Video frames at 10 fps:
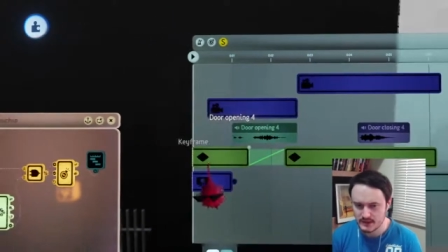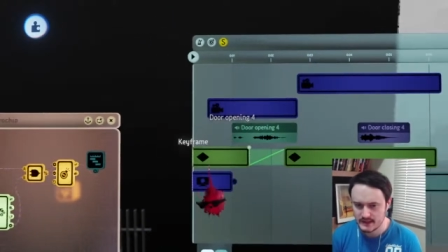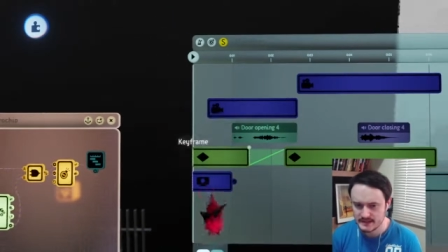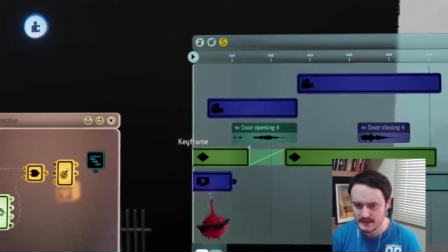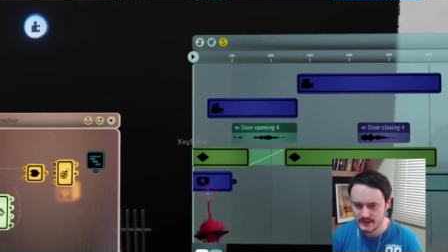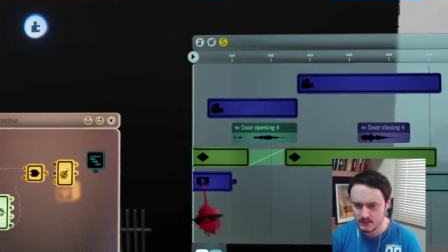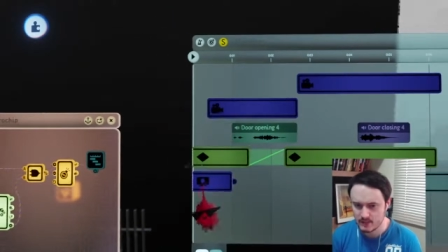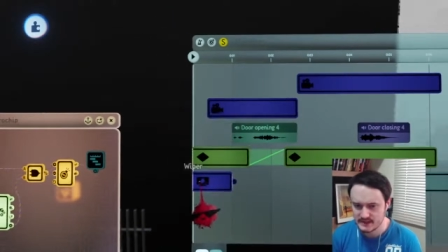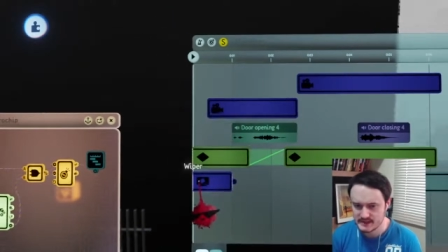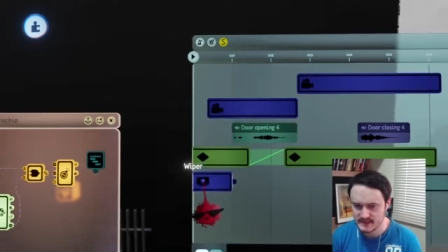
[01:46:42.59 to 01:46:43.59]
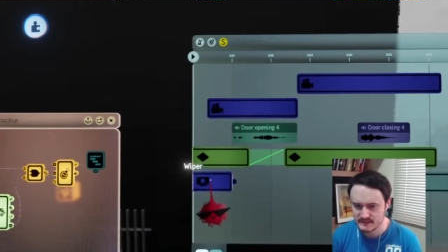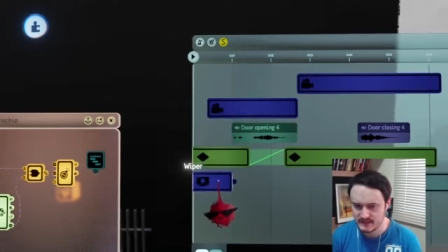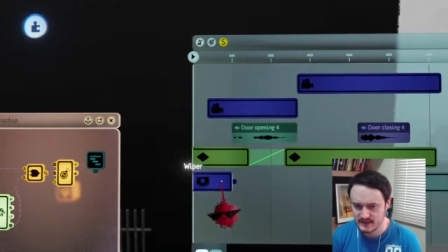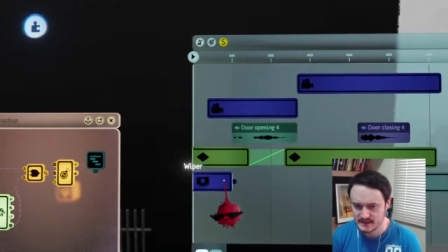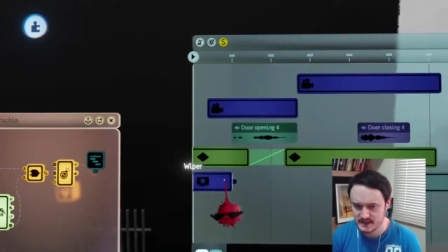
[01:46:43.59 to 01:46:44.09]
it's like once this
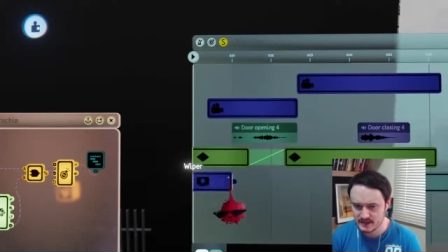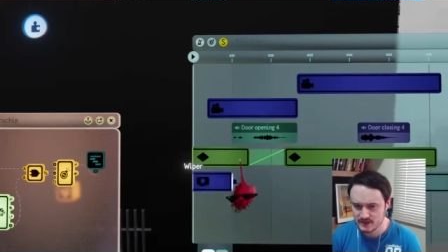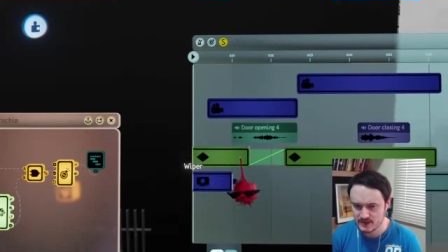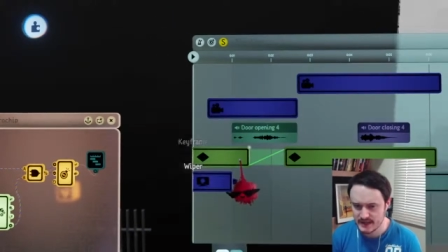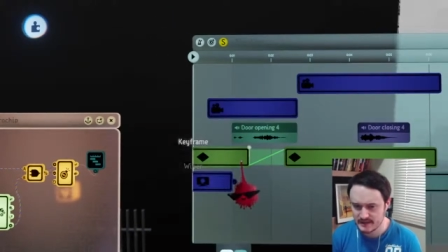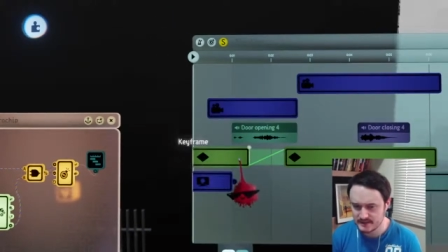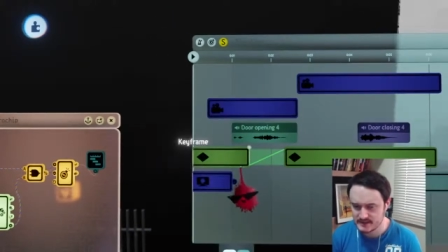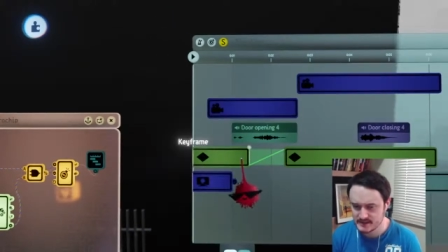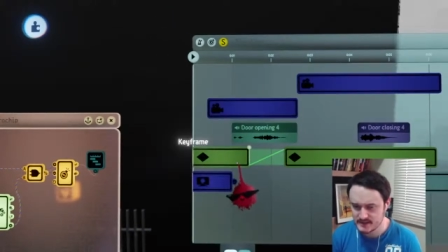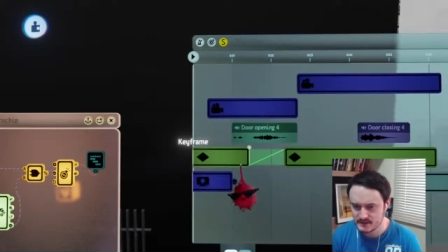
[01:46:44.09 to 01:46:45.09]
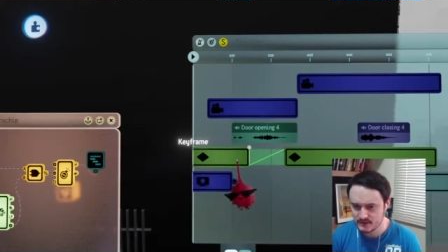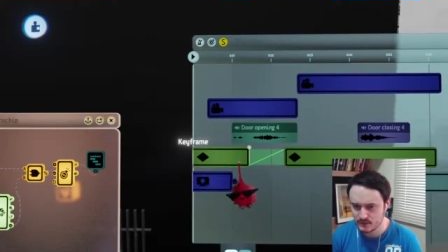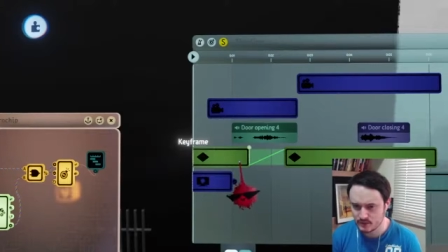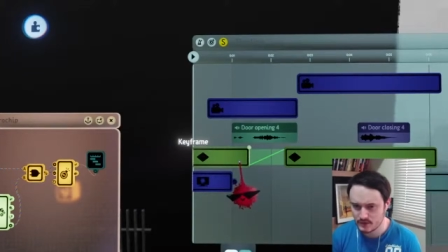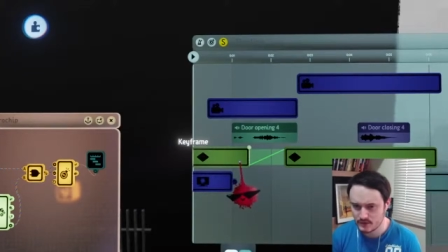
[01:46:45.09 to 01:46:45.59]
fades in, you get to see the
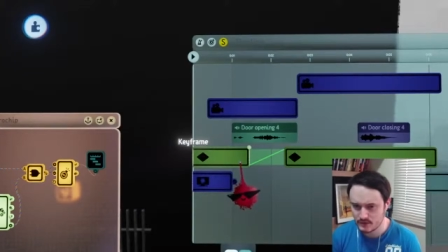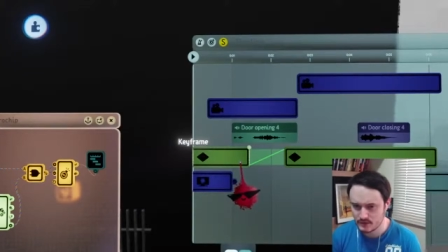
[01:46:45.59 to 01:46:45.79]
door